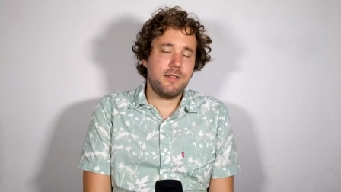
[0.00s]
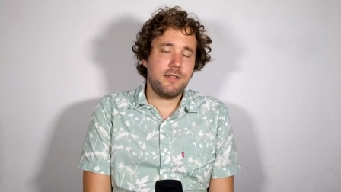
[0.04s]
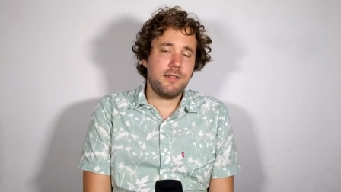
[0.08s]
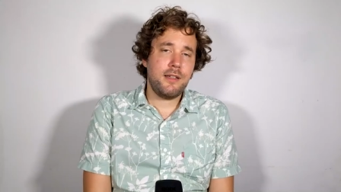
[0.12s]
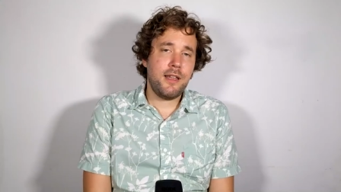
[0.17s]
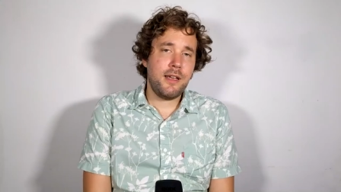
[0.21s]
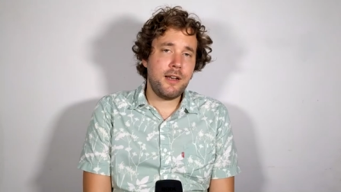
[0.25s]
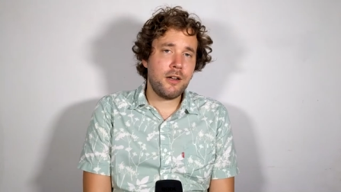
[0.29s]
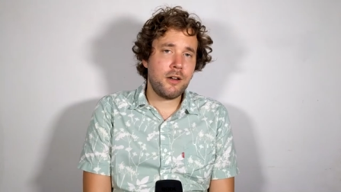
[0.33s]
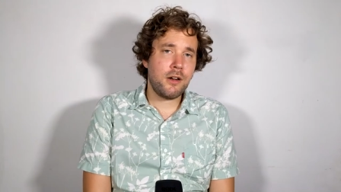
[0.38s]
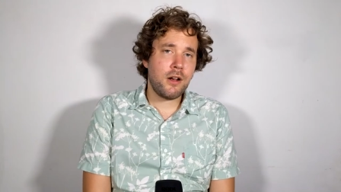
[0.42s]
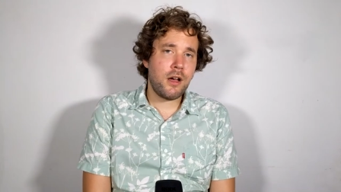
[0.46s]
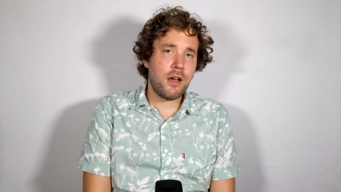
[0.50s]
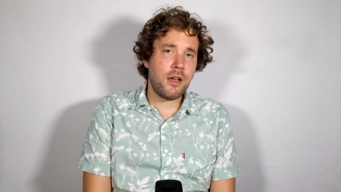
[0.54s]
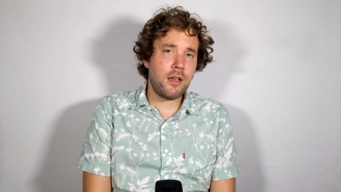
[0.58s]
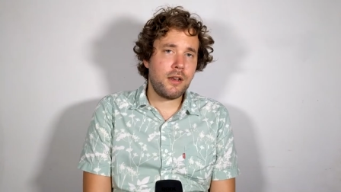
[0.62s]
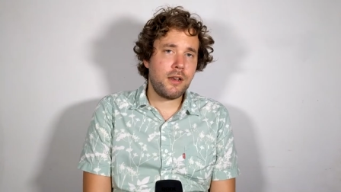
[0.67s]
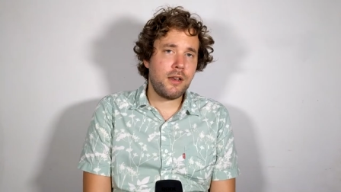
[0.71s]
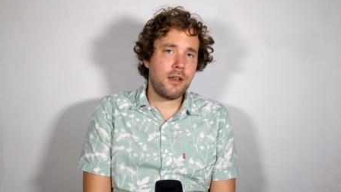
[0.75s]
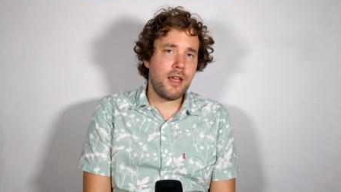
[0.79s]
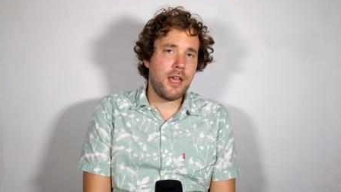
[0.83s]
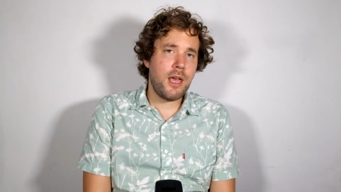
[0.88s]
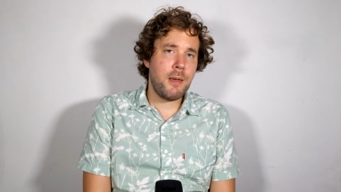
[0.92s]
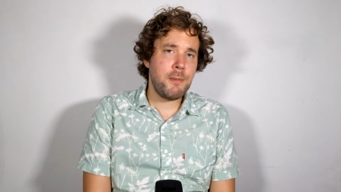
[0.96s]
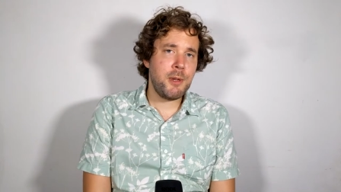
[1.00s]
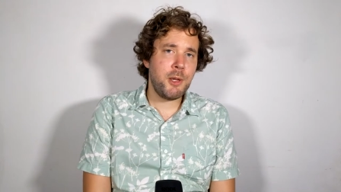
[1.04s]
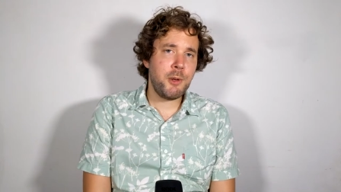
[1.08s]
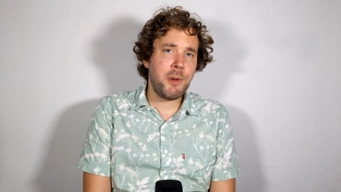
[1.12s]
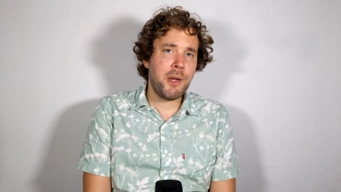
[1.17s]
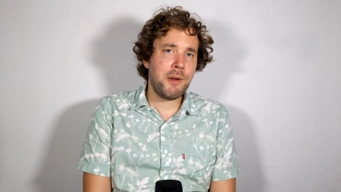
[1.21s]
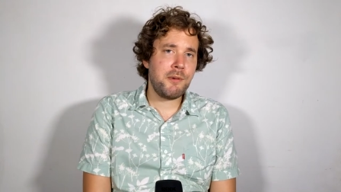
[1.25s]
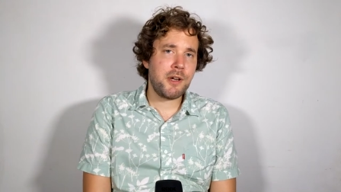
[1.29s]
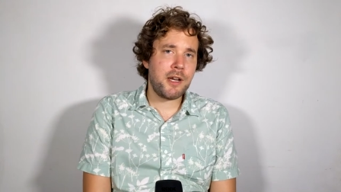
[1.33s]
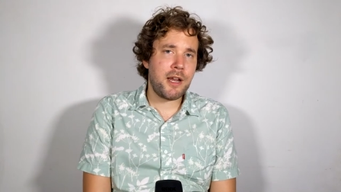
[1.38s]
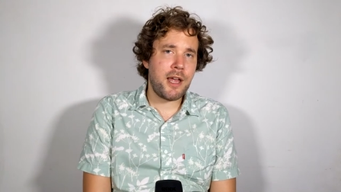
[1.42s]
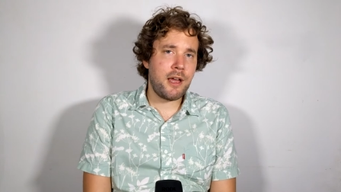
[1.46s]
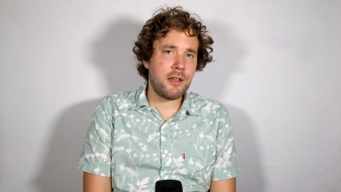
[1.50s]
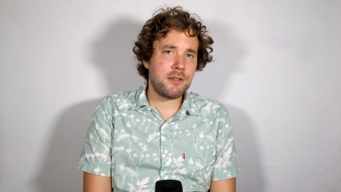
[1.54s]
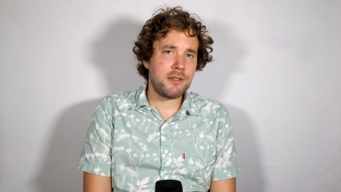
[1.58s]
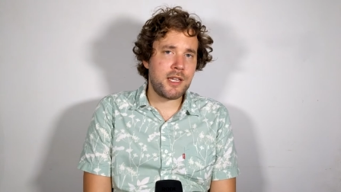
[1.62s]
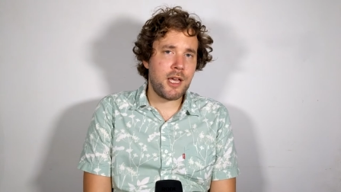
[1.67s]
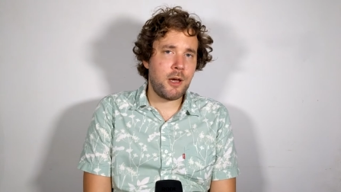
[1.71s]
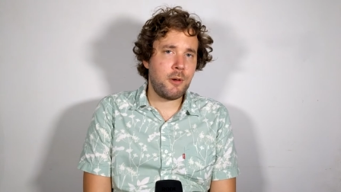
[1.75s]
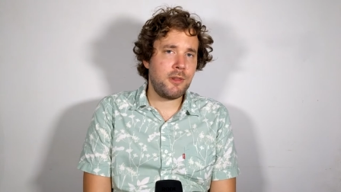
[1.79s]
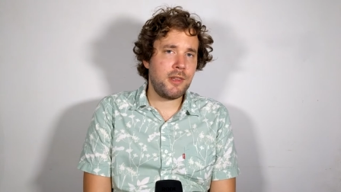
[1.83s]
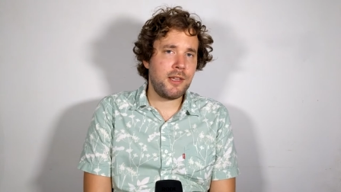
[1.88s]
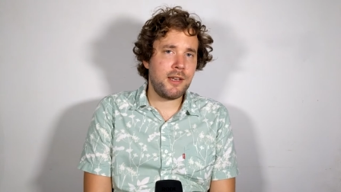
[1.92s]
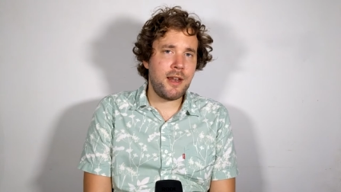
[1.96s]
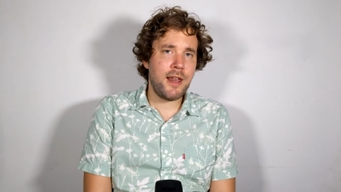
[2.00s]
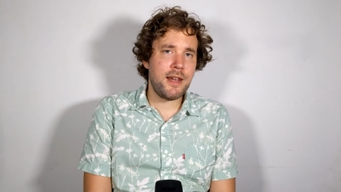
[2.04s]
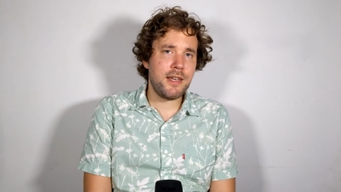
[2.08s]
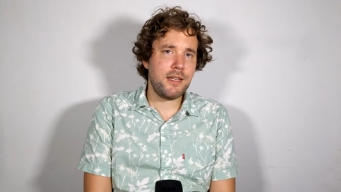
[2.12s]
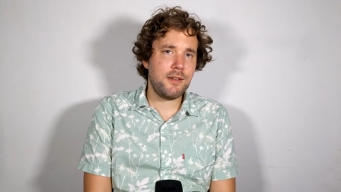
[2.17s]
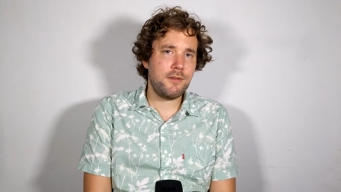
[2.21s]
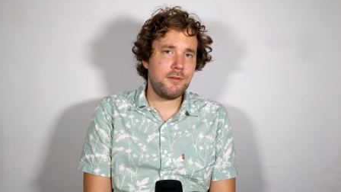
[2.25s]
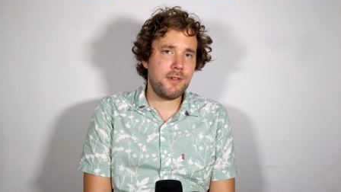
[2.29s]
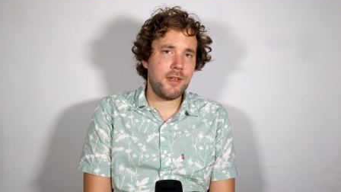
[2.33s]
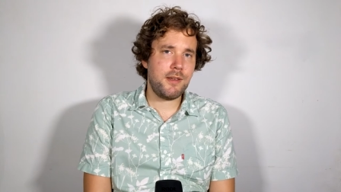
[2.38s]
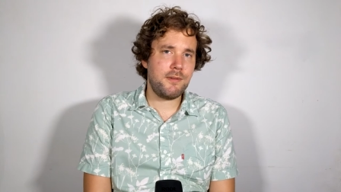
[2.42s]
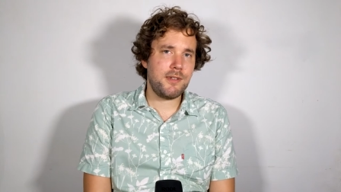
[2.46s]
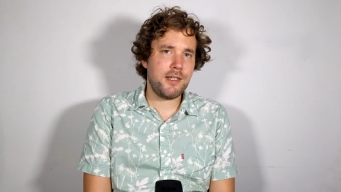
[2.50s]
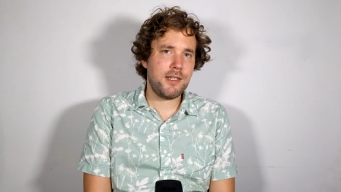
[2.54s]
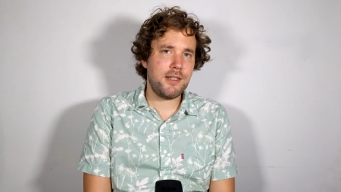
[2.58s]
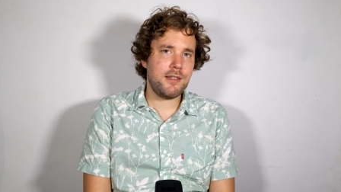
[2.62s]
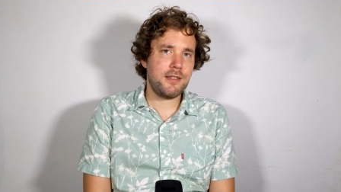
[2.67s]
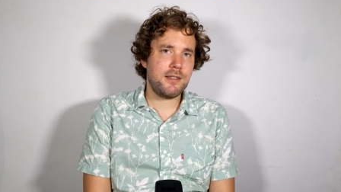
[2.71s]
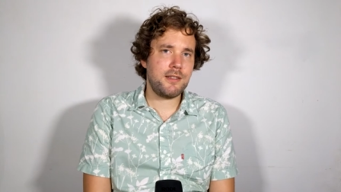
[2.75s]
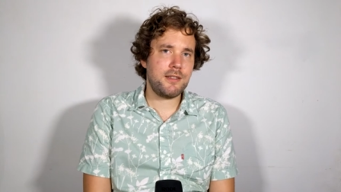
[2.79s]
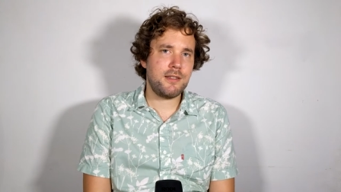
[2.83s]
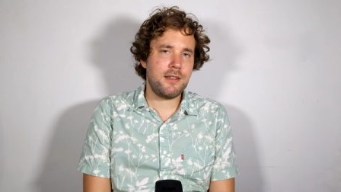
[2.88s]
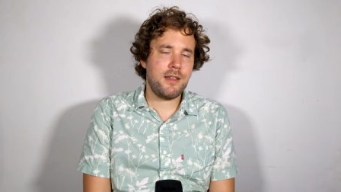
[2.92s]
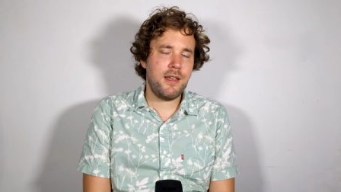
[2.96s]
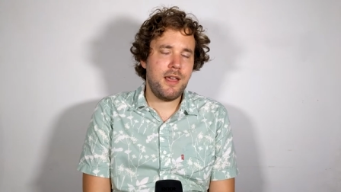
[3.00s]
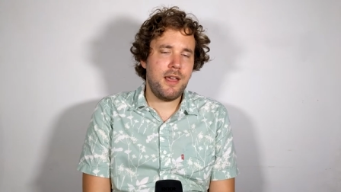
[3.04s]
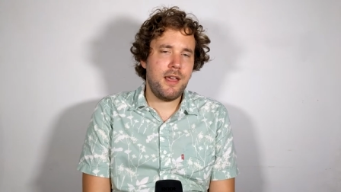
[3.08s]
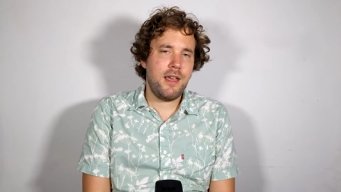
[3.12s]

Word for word: Later on, Hemingway recounts how in the 1950s,